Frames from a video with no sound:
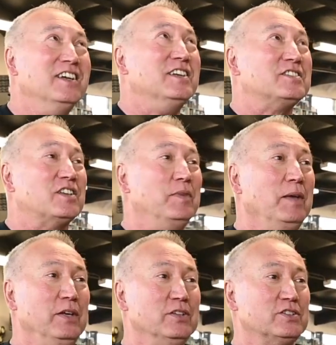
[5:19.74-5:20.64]
Awesome. So
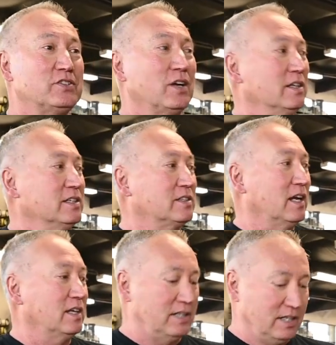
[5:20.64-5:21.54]
maybe you should try this
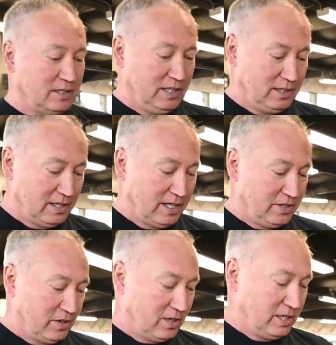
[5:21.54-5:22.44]
kind of technique
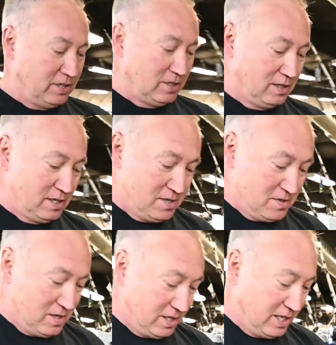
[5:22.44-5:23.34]
later on in your
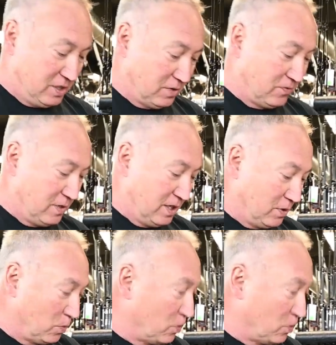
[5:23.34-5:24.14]
in your in your